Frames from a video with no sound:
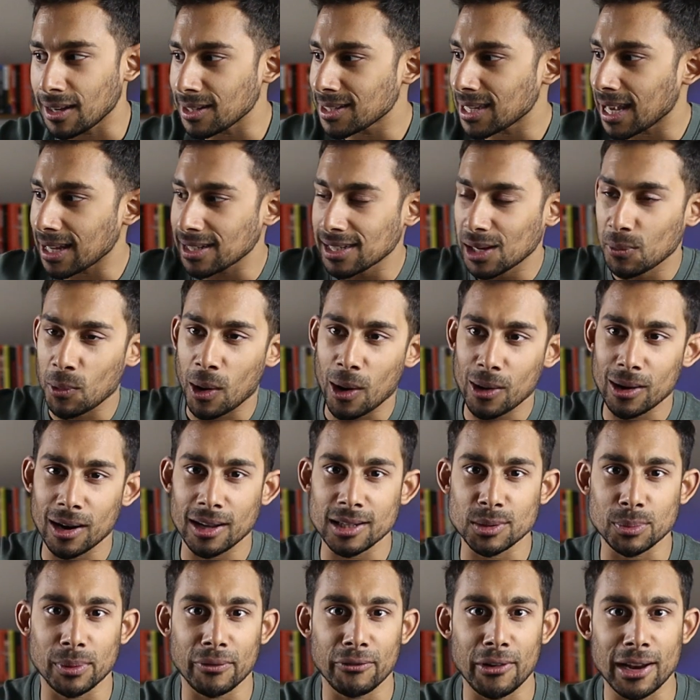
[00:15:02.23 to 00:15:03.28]
dissecting
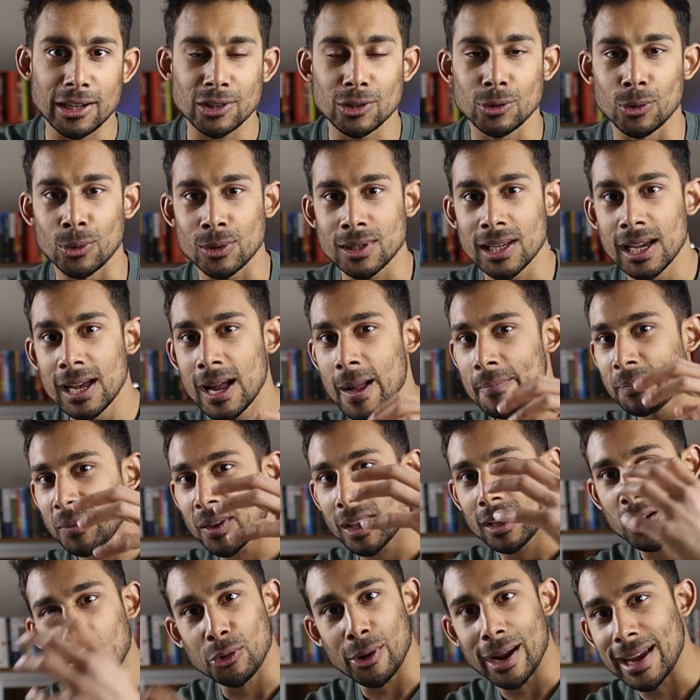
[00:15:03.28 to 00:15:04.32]
world-class professionals,
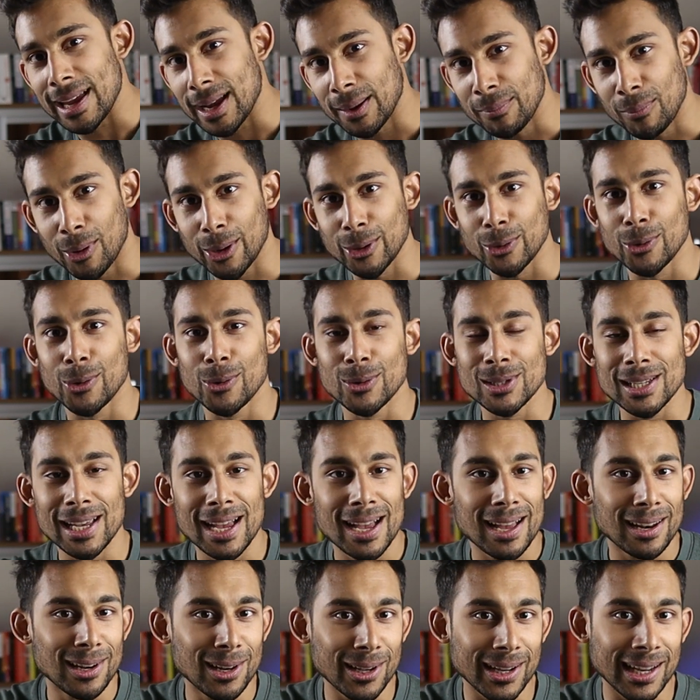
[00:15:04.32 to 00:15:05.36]
creating models,
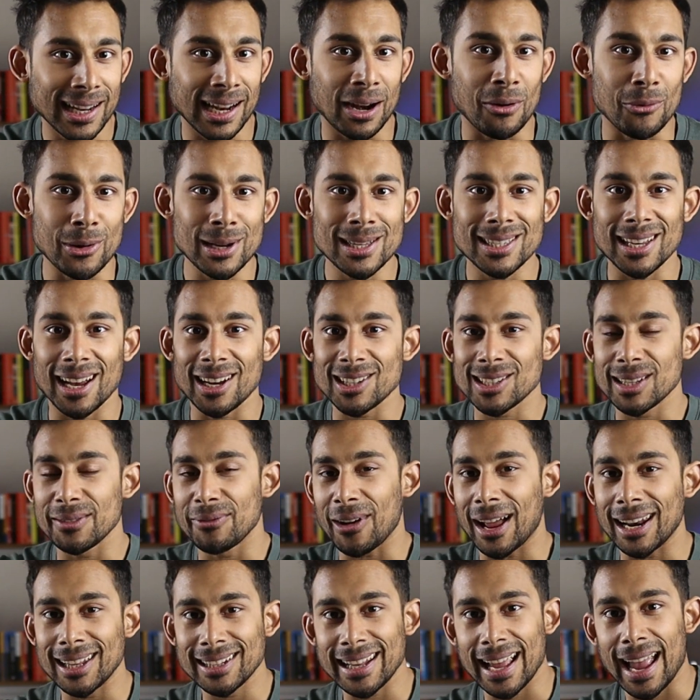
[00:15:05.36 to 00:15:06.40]
looking at research to
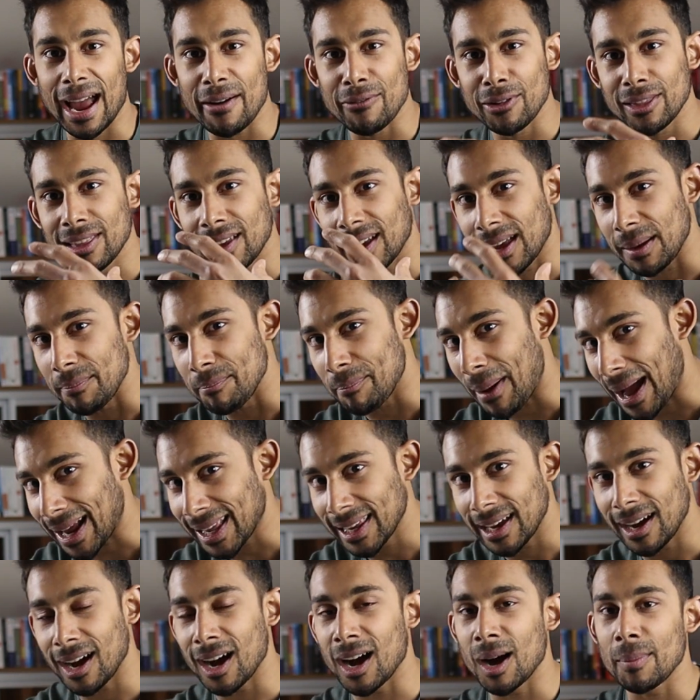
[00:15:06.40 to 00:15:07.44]
validate everything and
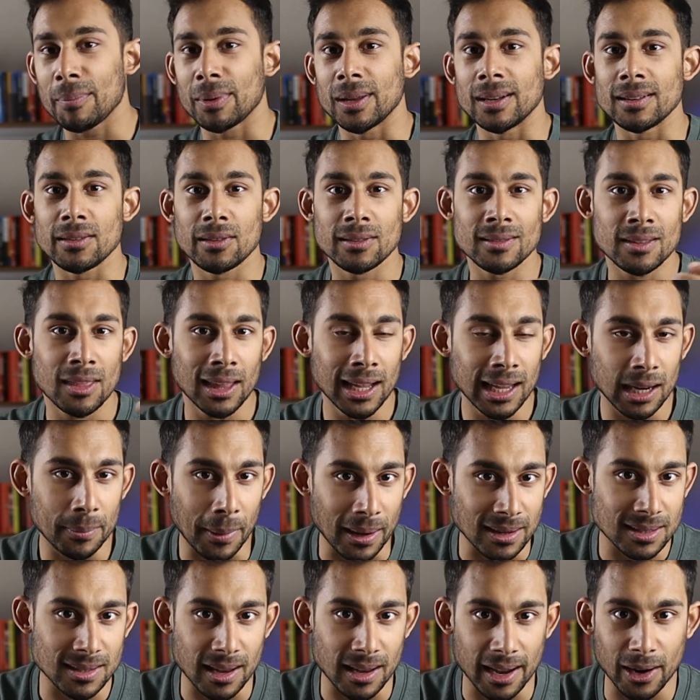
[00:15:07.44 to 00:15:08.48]
back it up and thinking
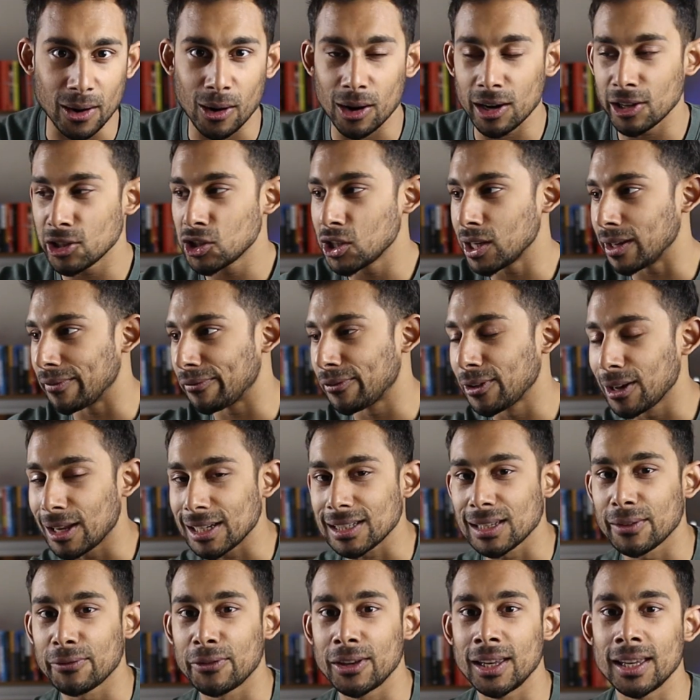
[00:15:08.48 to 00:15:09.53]
about psychology and
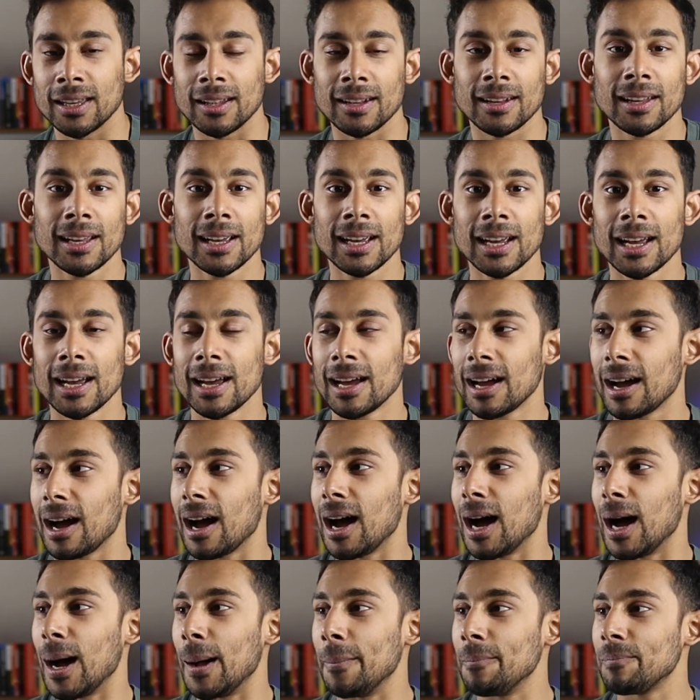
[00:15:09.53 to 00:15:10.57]
philosophy and
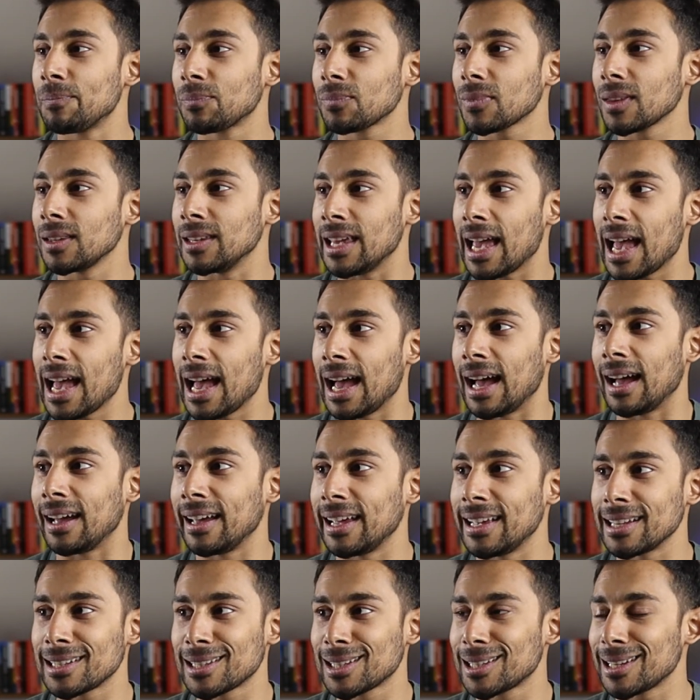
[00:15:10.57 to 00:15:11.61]
um, yeah,
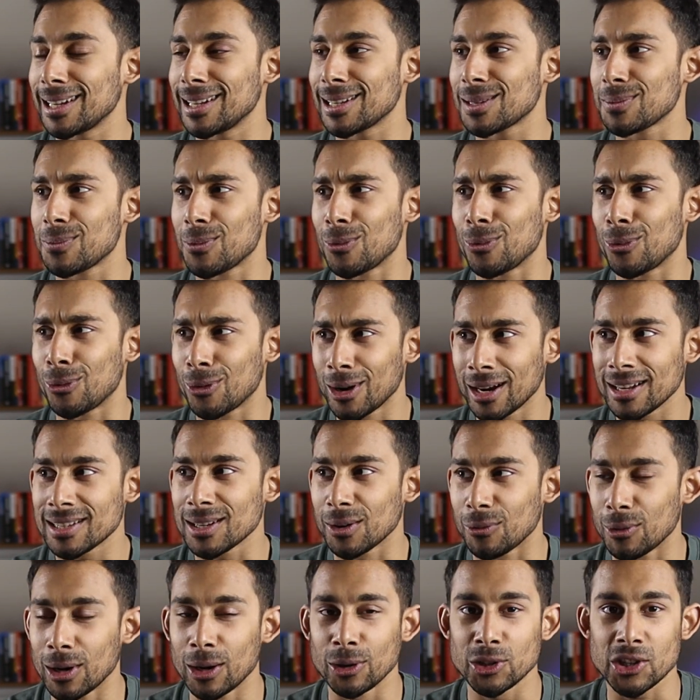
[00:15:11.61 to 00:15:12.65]
it's, it's,
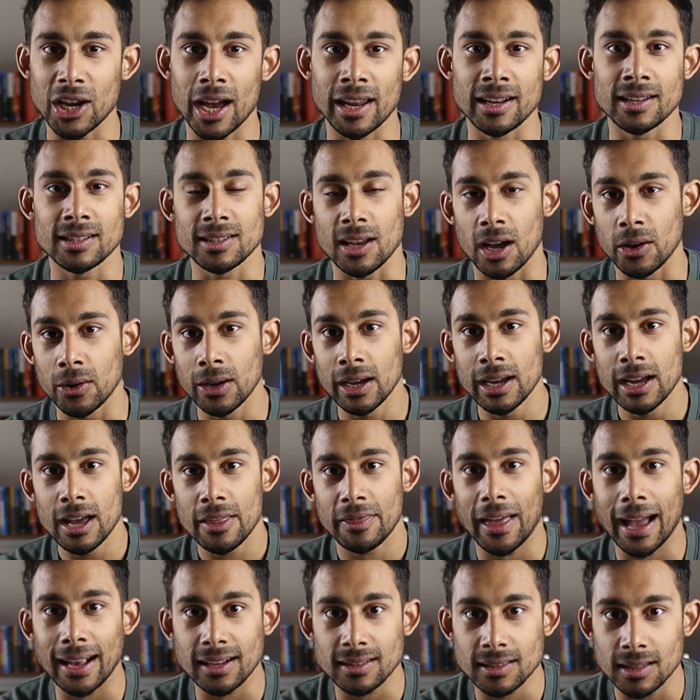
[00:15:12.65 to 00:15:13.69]
it's a real journey. So
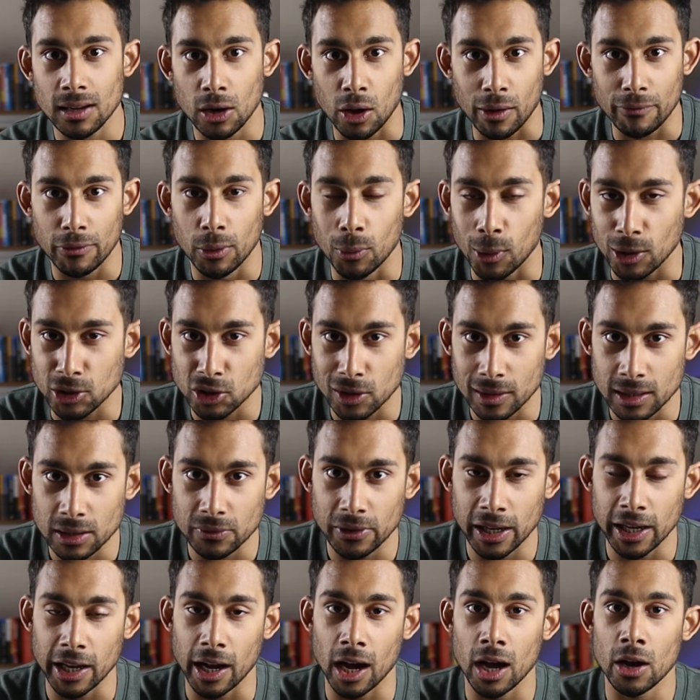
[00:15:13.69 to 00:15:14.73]
thanks a lot for watching this
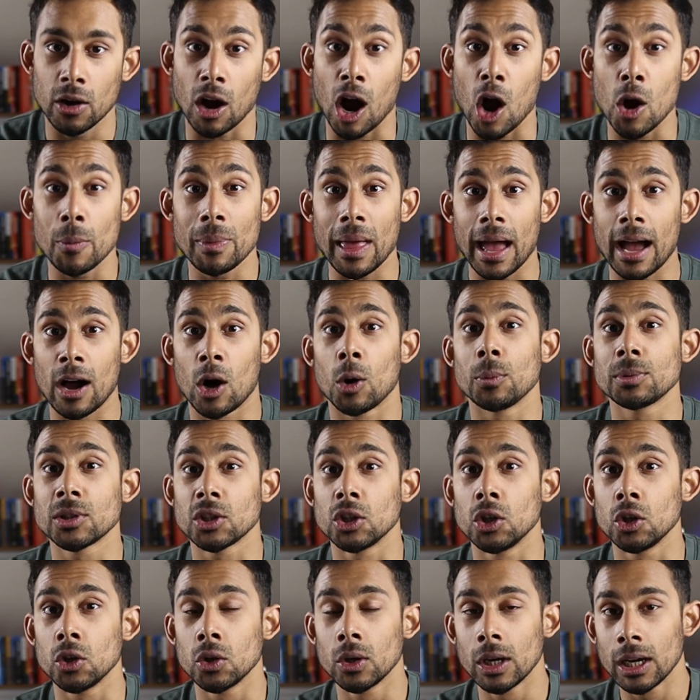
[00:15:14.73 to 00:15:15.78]
video. I hope that helps
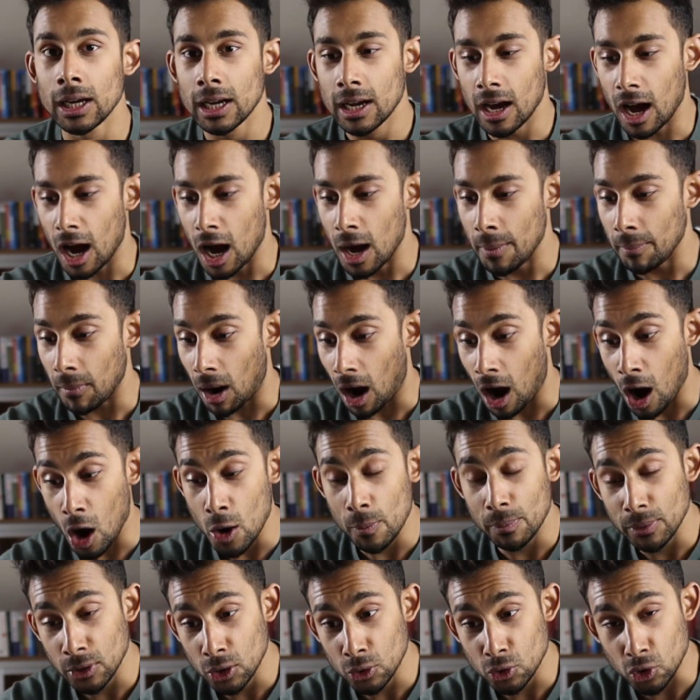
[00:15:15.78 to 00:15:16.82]
you. Um, I
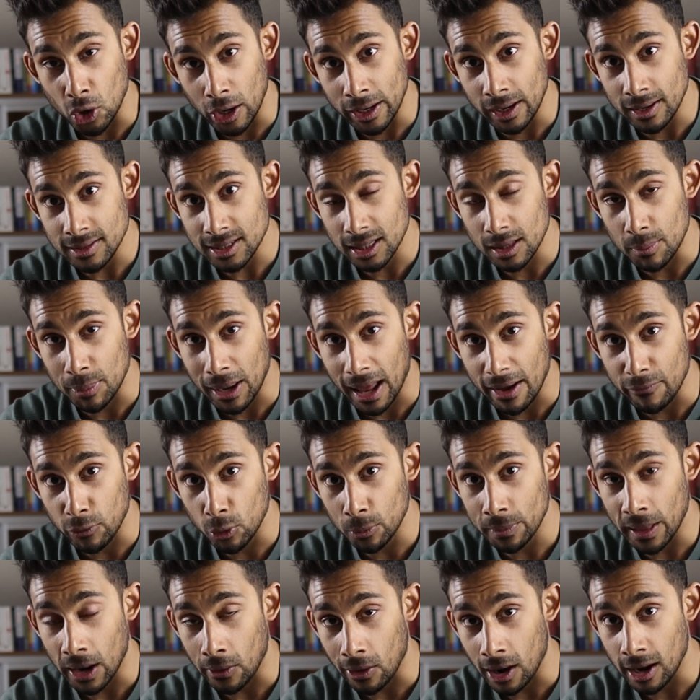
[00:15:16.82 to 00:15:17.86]
hope you join us on the
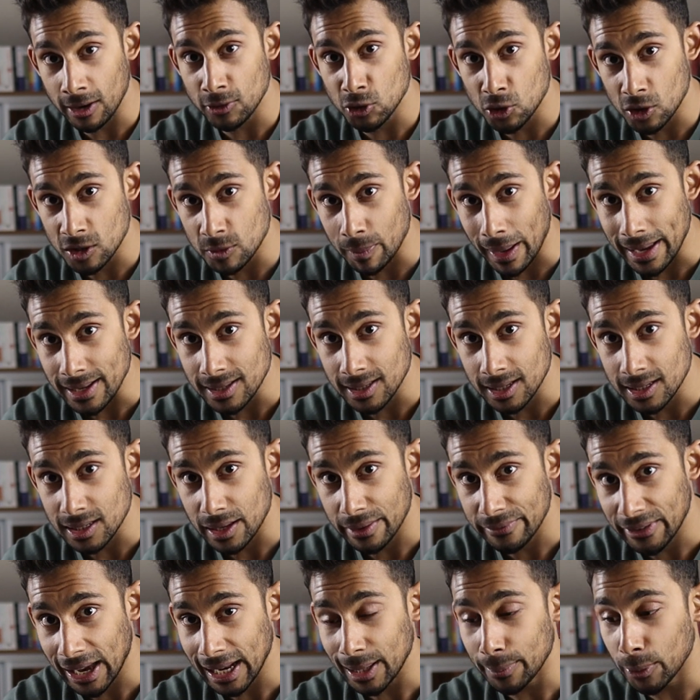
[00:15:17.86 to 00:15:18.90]
platform. There are 100 spaces
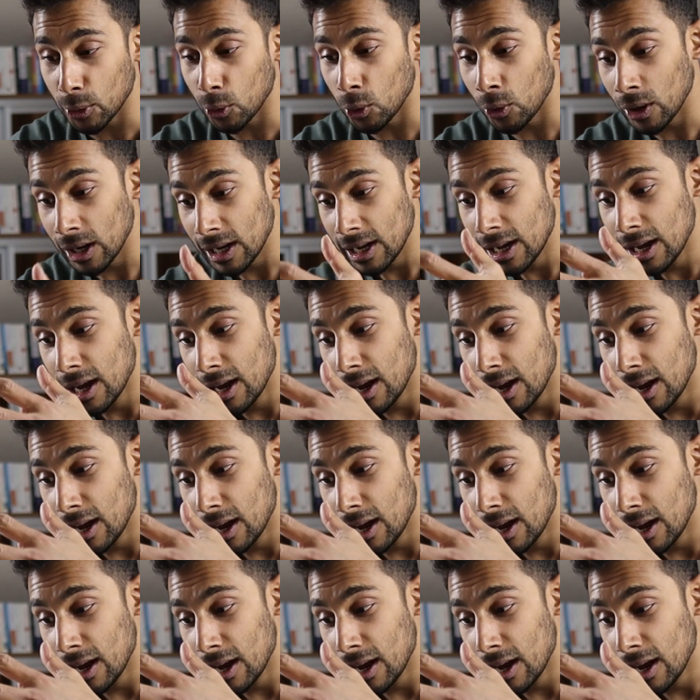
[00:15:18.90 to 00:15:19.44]
available.